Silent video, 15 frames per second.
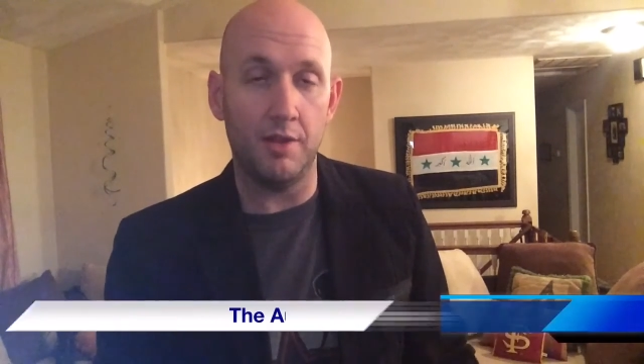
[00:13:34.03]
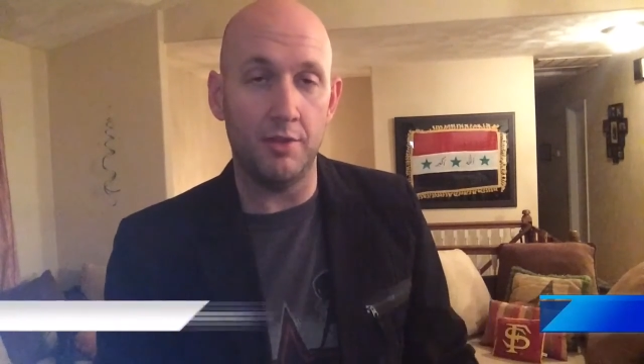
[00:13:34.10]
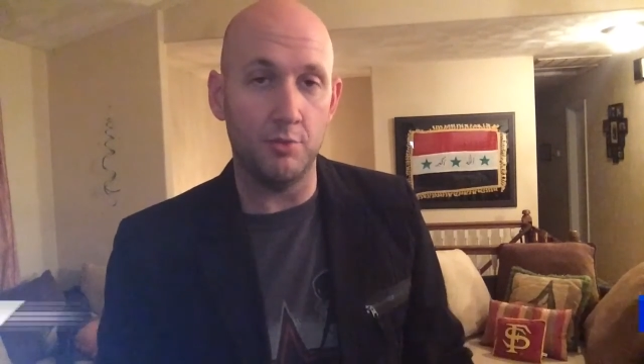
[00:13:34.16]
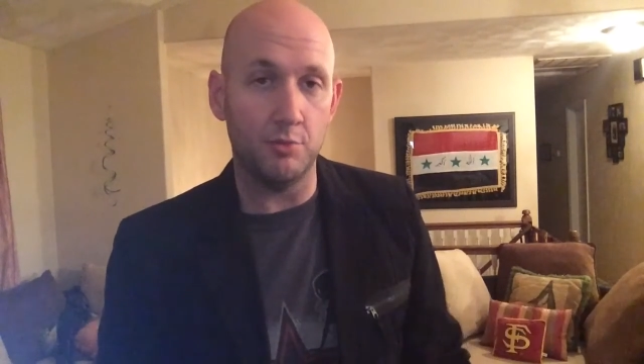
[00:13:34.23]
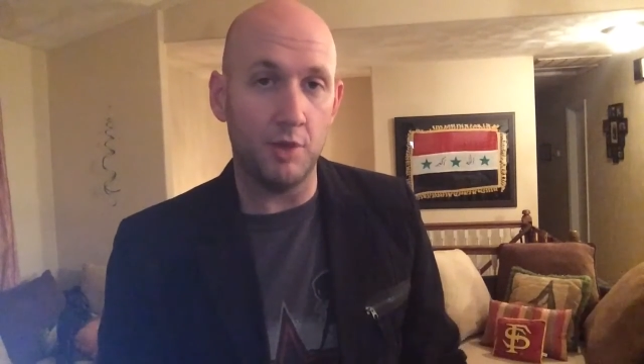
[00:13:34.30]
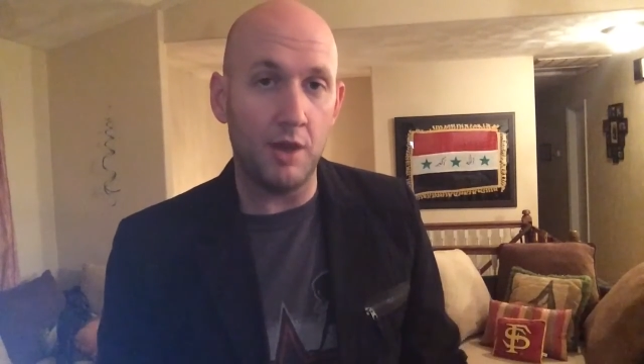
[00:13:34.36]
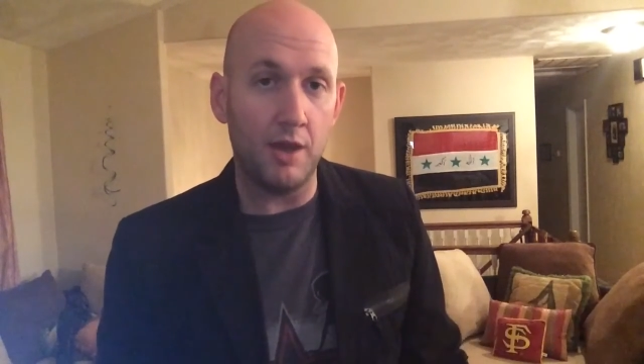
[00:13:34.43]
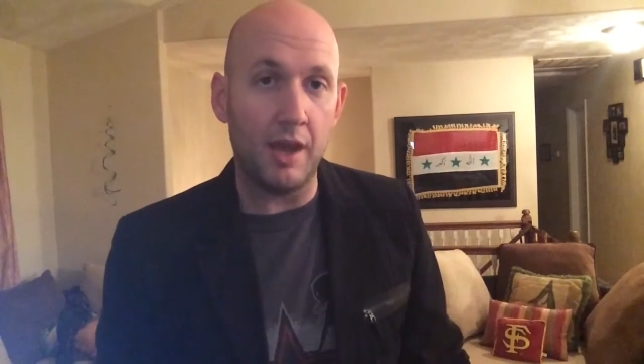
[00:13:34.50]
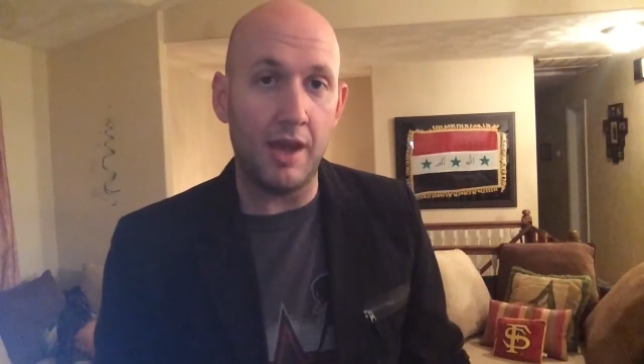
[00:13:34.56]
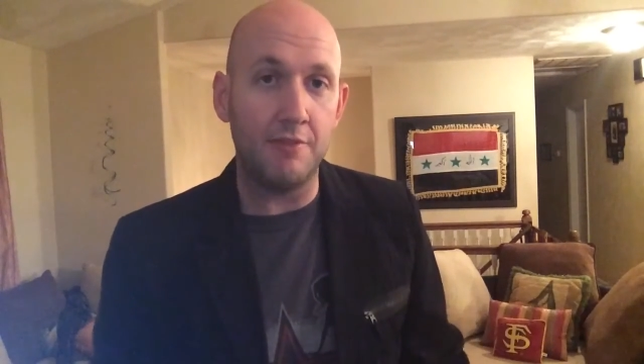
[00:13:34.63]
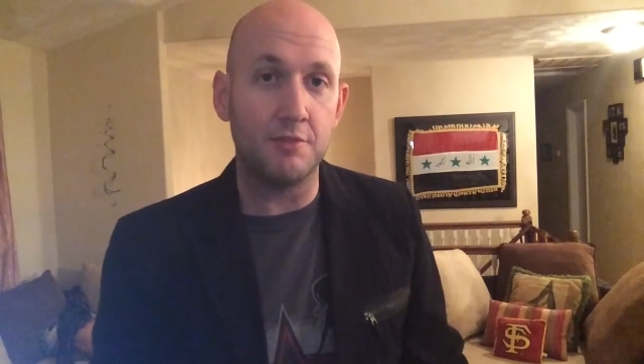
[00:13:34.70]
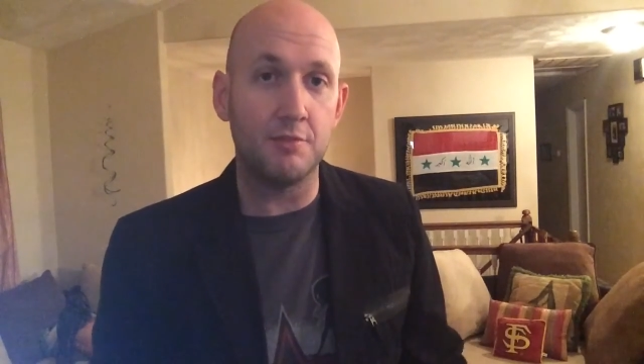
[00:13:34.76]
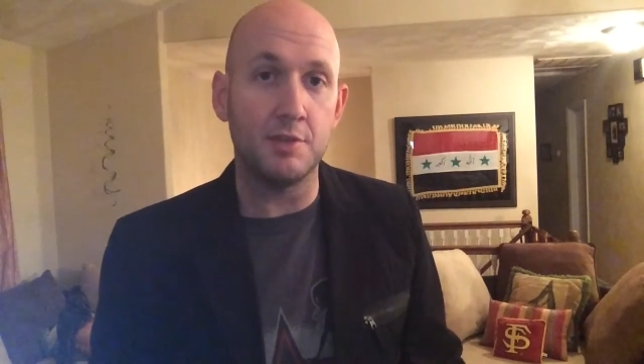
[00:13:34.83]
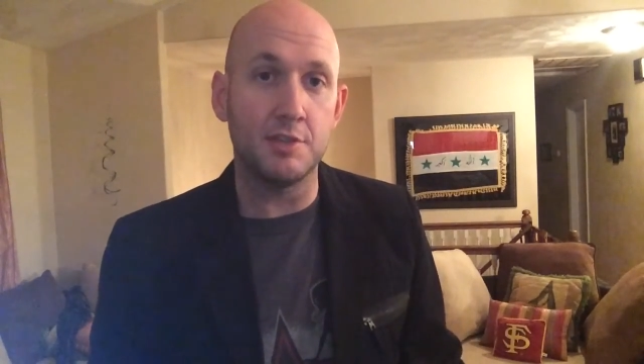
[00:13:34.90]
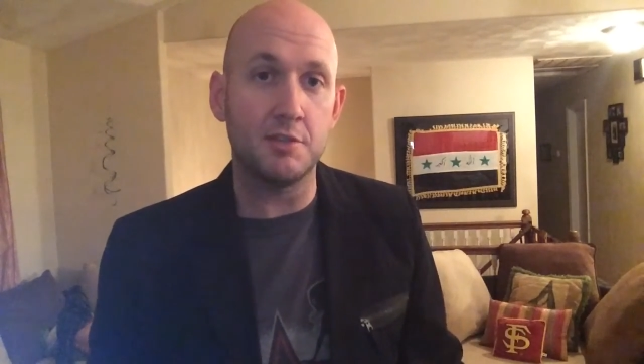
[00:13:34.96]
The Raw
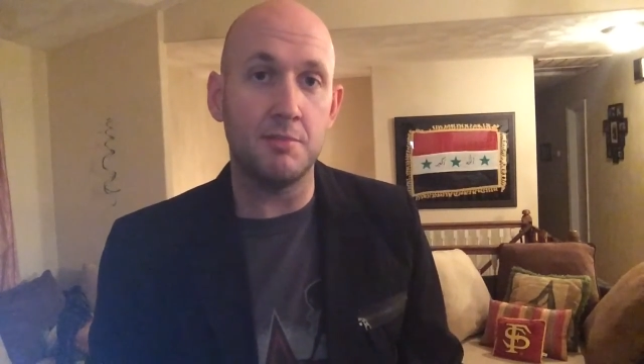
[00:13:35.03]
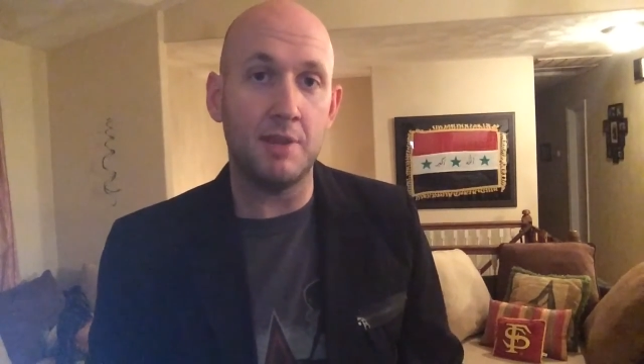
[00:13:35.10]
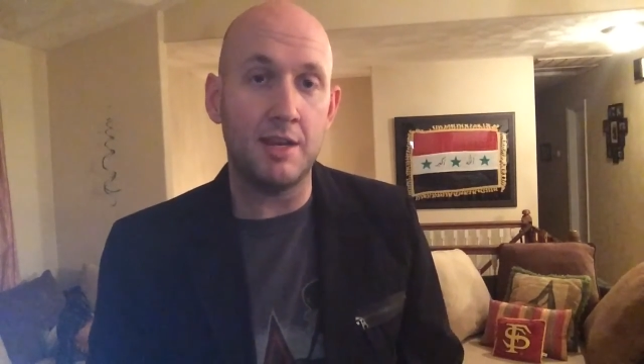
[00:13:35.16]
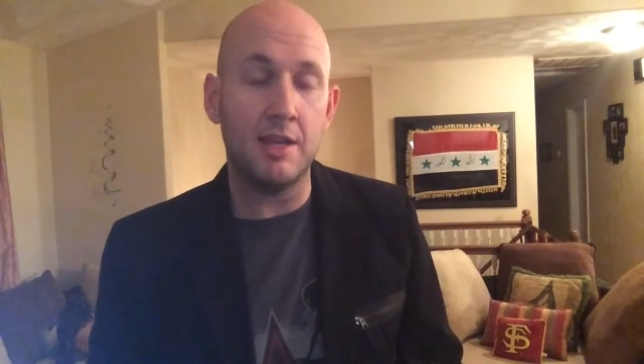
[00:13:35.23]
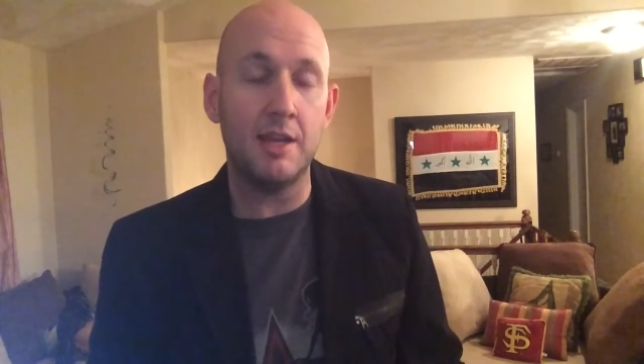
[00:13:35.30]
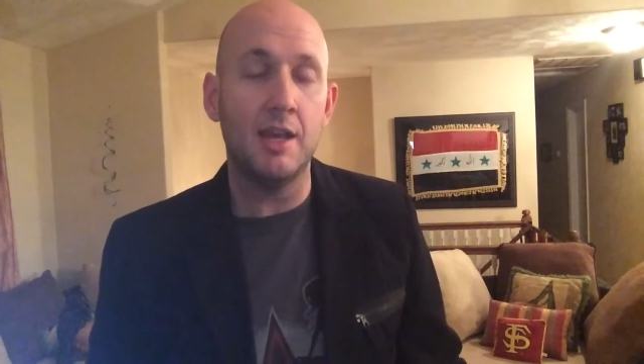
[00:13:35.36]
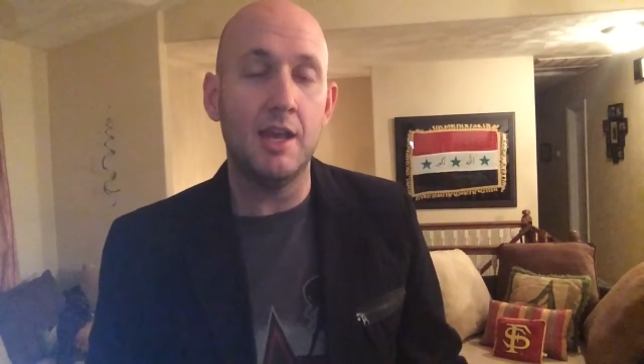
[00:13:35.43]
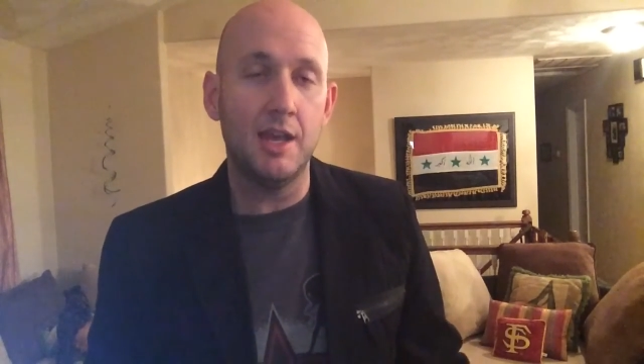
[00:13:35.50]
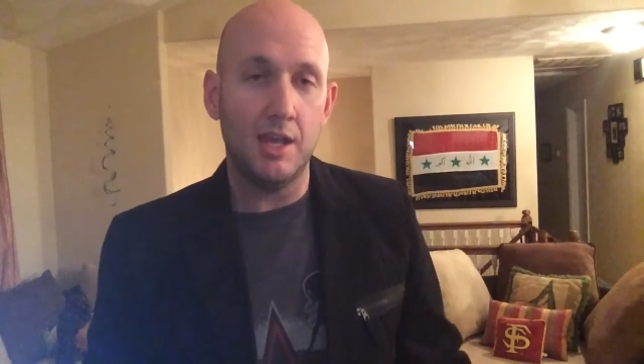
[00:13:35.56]
after WrestleMania